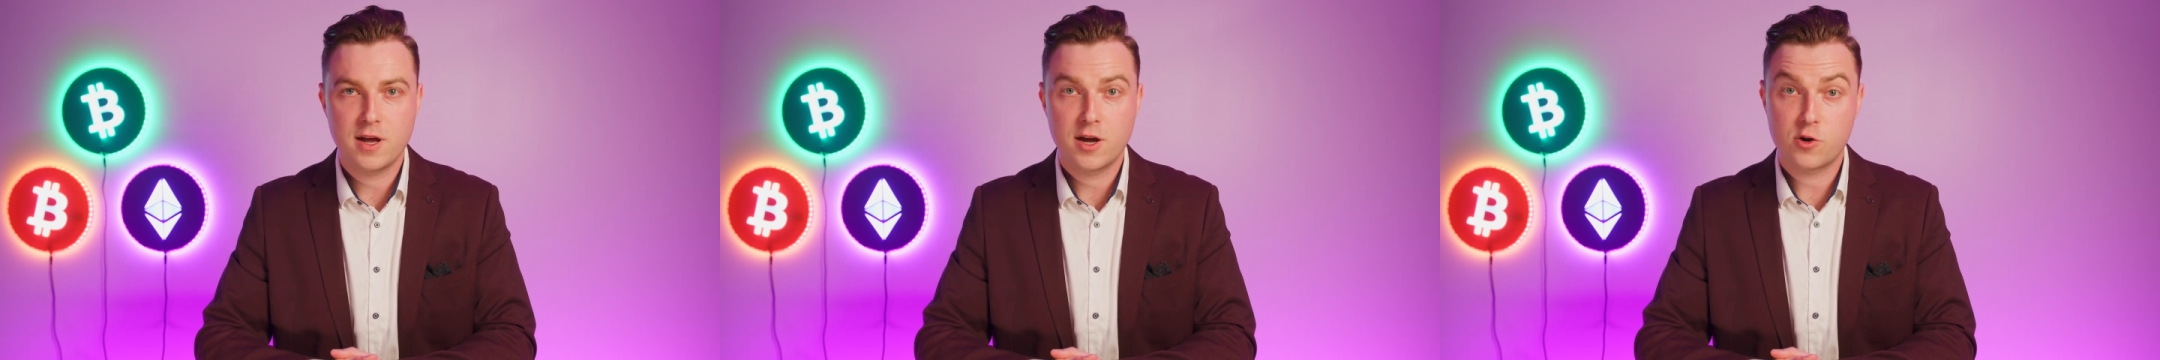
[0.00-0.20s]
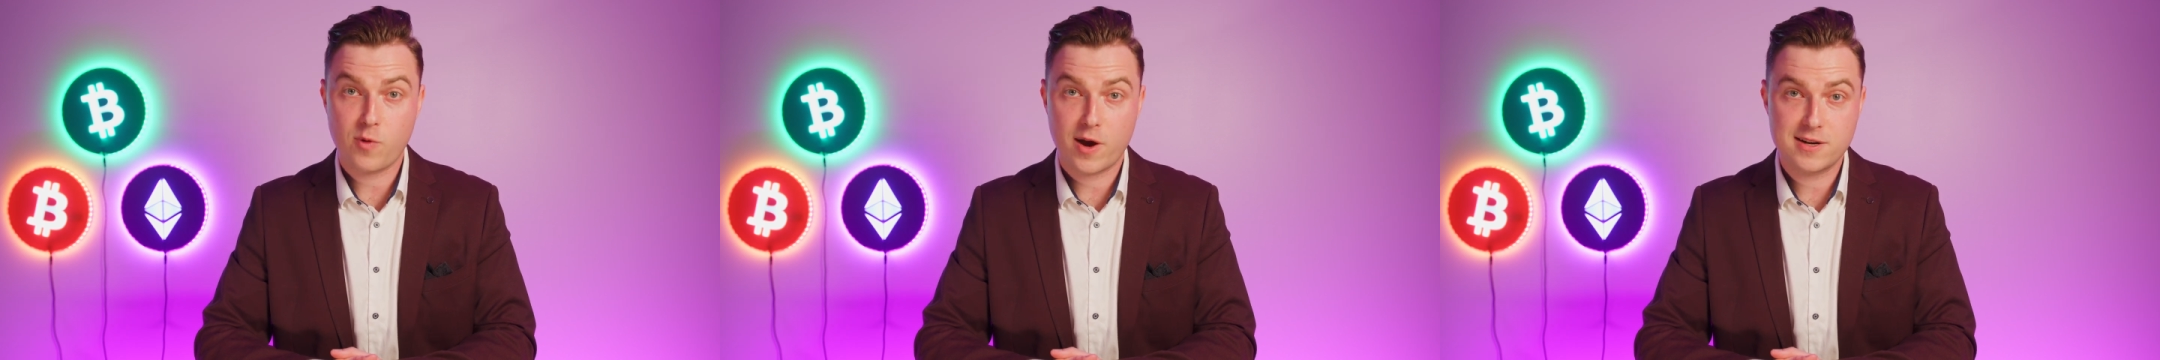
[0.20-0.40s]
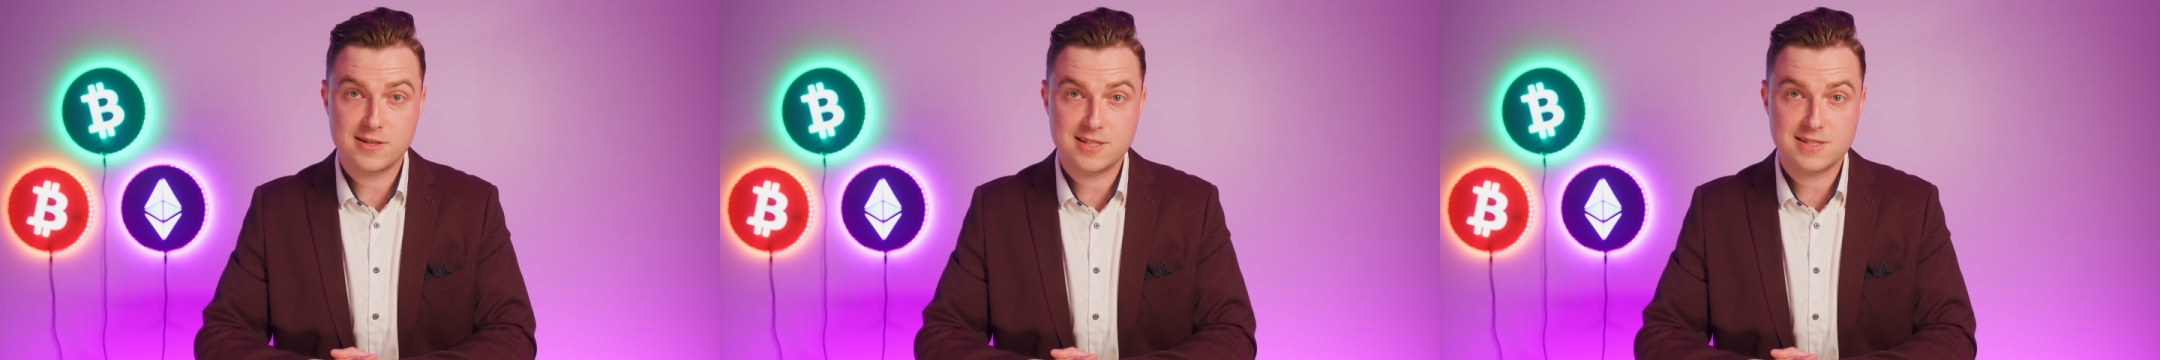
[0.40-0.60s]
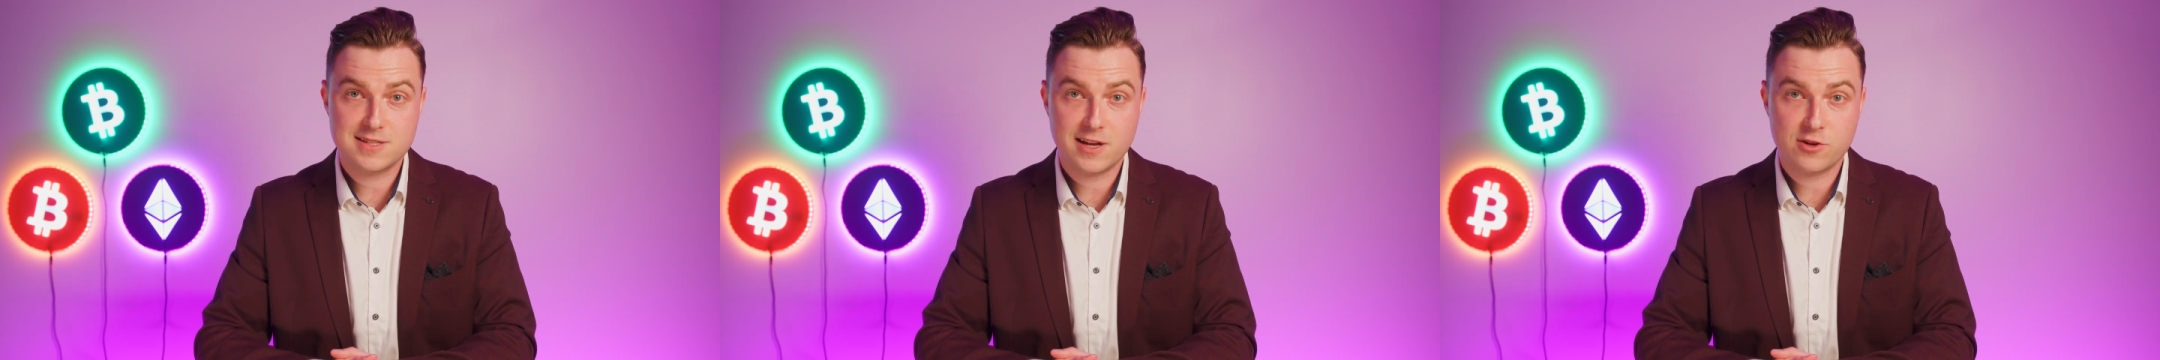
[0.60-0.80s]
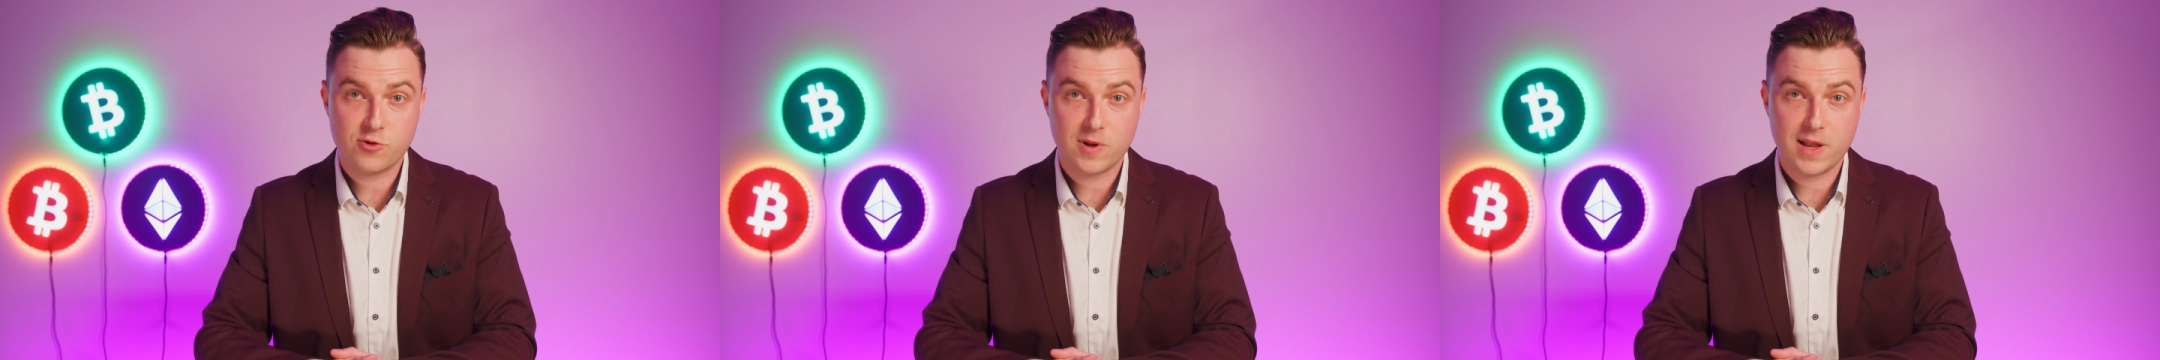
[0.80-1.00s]
greater
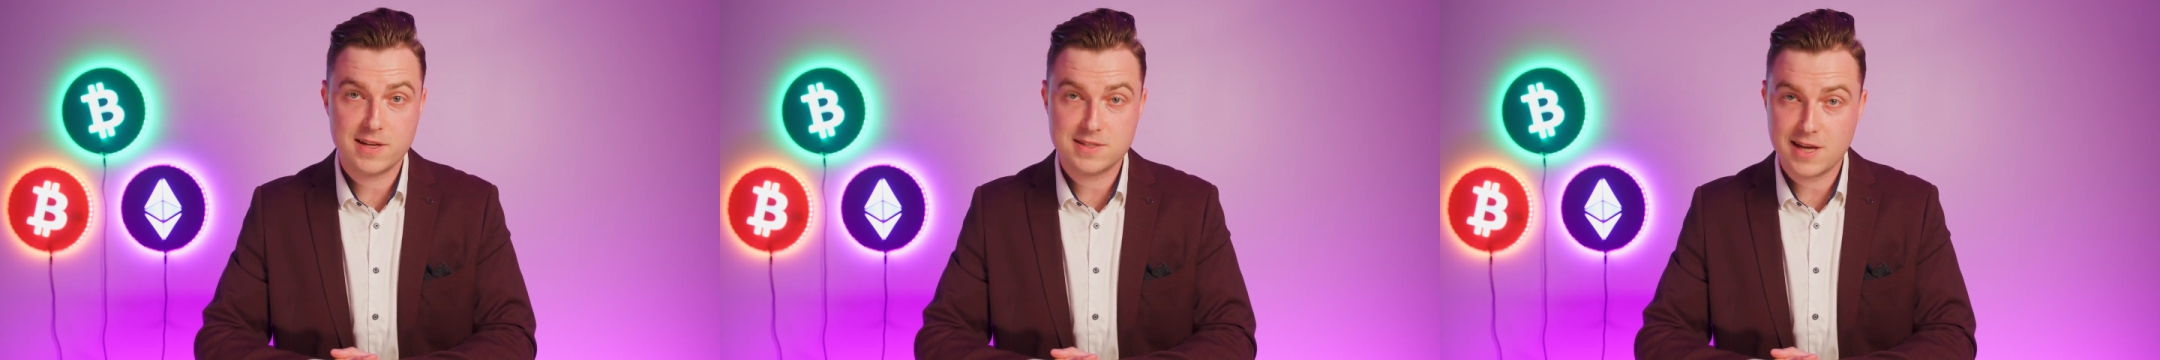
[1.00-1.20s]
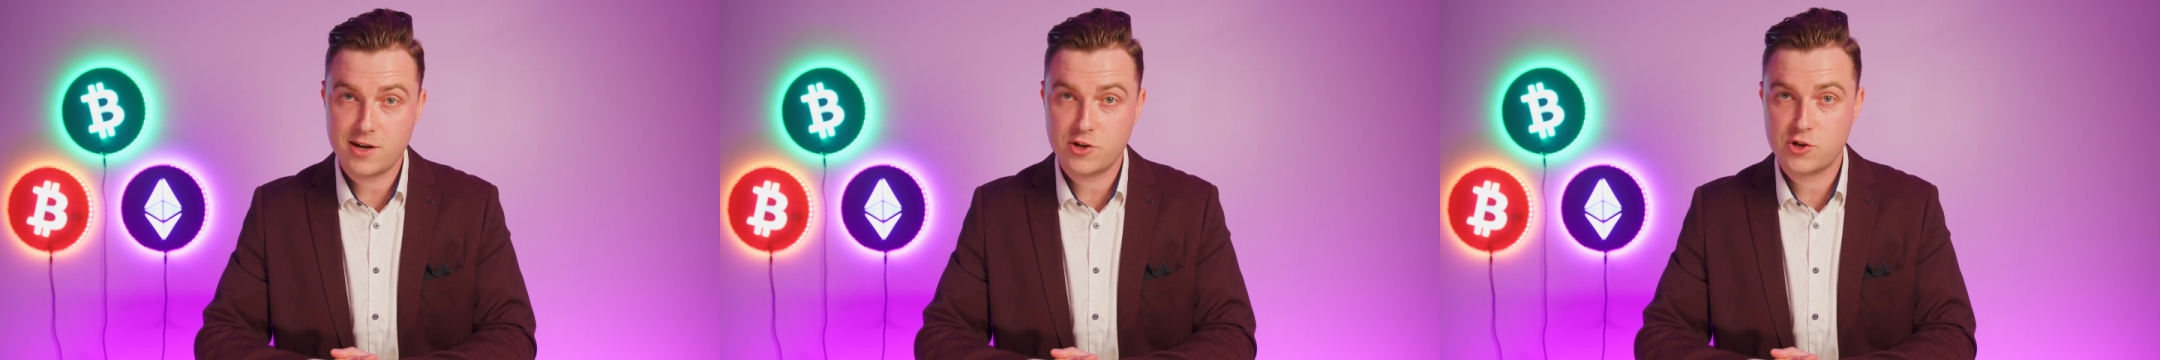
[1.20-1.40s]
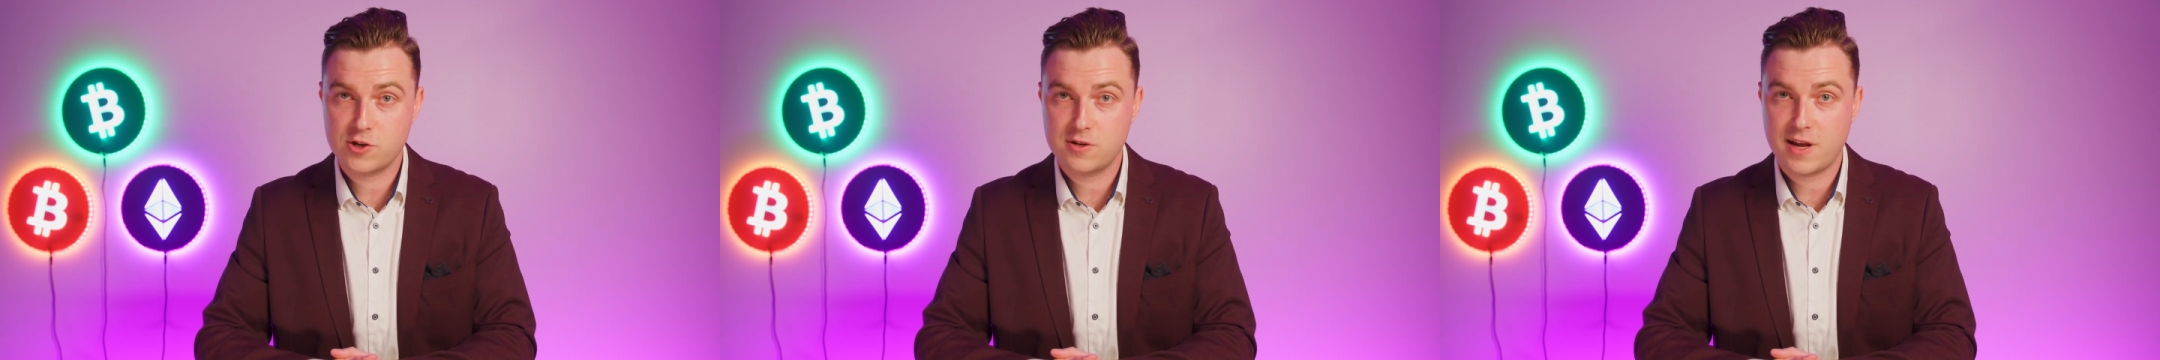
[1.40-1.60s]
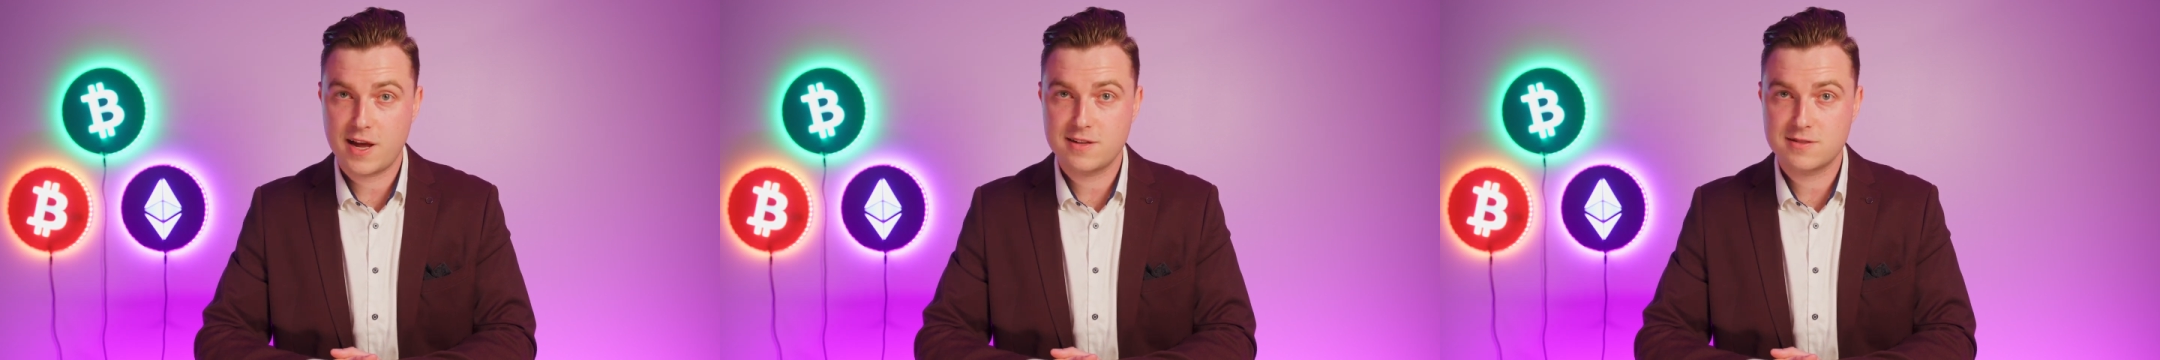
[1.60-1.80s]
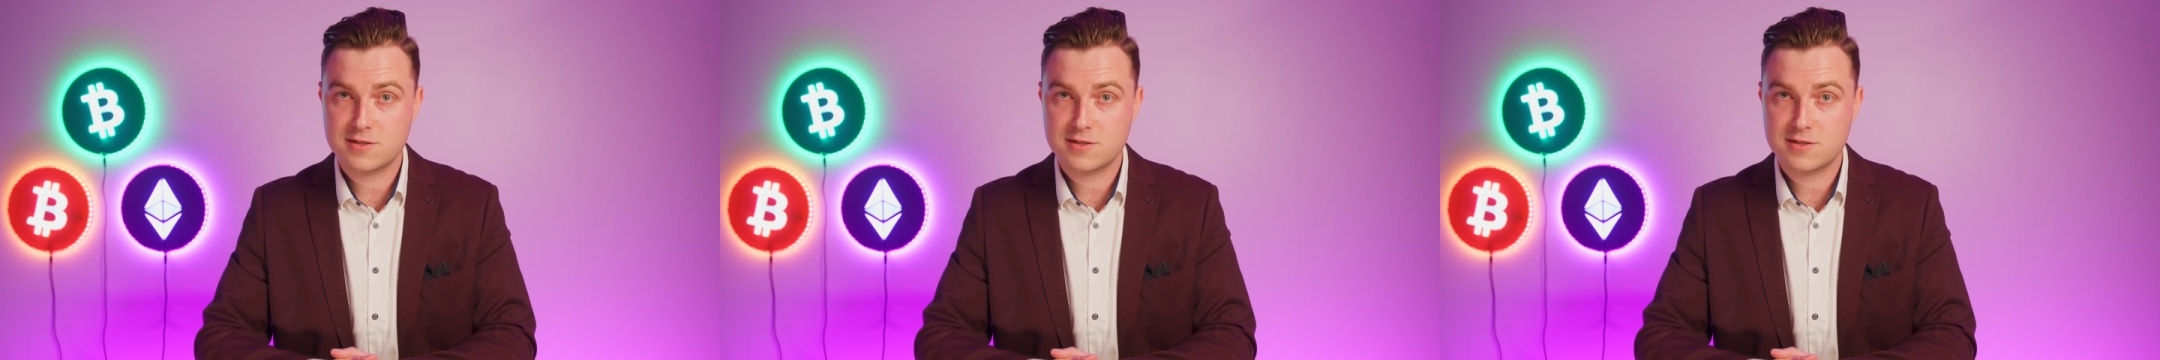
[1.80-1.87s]
decentralization and